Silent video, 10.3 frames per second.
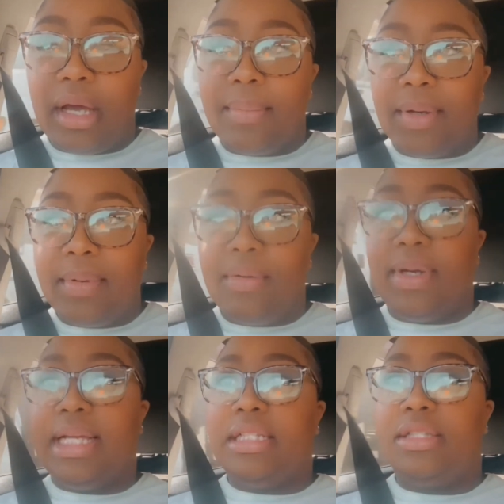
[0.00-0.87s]
my
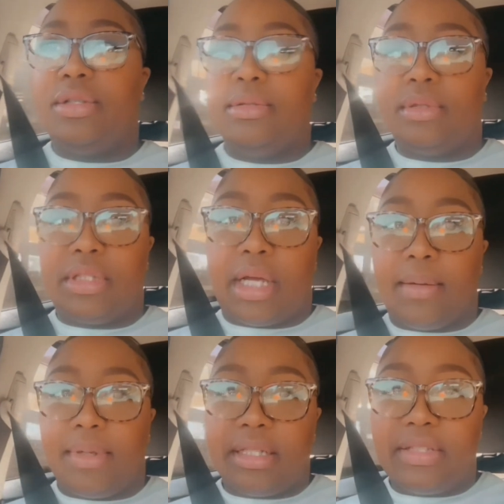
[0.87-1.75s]
way to
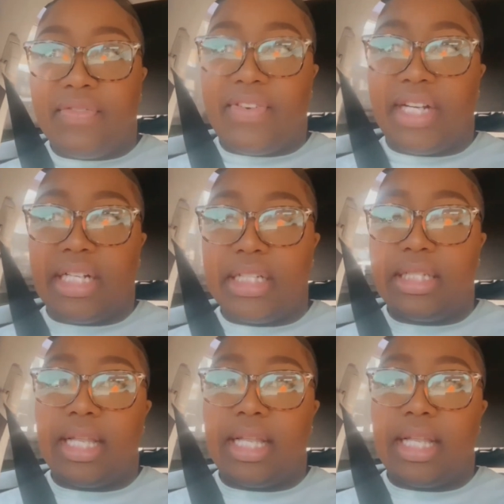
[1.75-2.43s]
Starbucks first.